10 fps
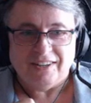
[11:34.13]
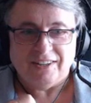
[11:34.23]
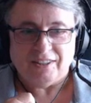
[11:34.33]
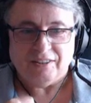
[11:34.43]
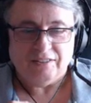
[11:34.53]

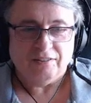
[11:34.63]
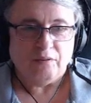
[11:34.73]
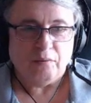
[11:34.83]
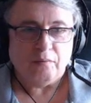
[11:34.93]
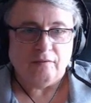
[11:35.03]

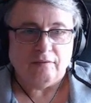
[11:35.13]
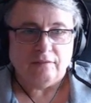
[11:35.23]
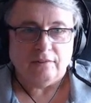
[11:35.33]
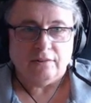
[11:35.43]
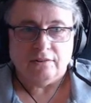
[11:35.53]

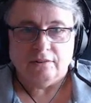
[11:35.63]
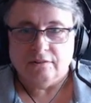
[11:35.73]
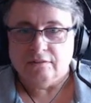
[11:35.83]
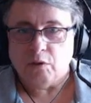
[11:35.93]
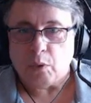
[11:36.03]

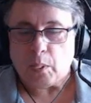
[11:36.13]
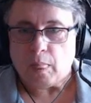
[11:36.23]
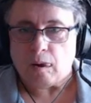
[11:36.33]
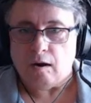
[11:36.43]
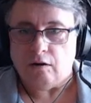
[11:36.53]

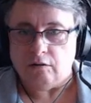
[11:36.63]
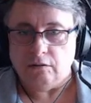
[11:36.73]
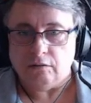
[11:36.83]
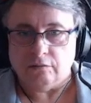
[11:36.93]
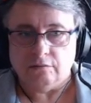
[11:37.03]

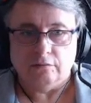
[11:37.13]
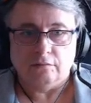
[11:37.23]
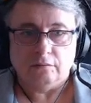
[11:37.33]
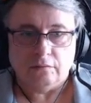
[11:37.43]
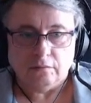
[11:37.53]

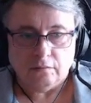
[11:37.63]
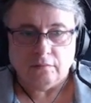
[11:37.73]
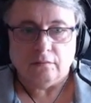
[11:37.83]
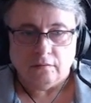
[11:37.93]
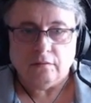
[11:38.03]

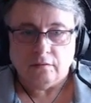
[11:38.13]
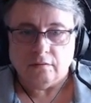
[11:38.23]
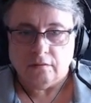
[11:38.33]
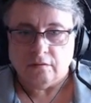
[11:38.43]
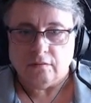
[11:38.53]

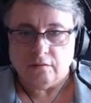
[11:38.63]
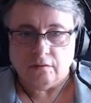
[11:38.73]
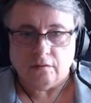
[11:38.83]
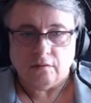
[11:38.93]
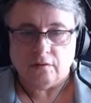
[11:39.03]

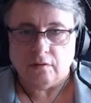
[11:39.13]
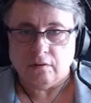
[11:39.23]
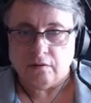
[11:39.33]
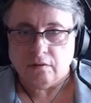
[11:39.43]
This person isn't speaking.